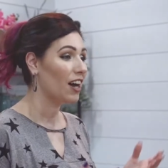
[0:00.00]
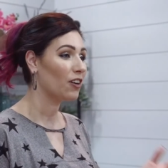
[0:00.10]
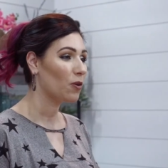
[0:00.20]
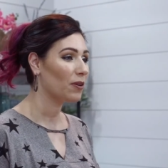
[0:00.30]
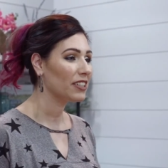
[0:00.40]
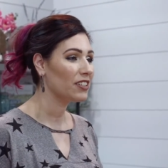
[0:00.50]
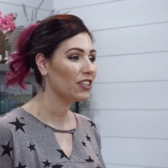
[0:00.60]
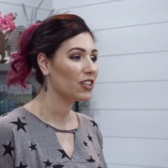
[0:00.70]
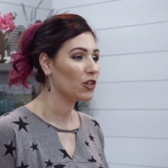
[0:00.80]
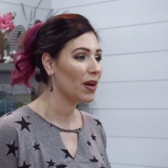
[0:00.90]
According
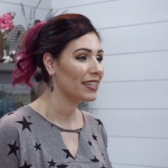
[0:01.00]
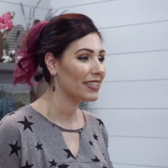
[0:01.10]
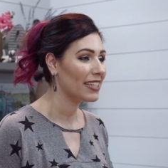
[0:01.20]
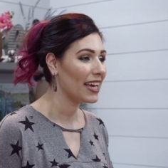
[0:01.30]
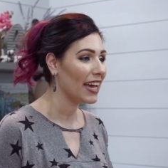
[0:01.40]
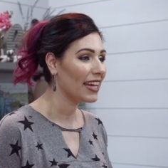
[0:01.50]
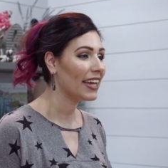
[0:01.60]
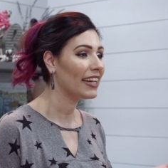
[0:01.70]
to the U S D A,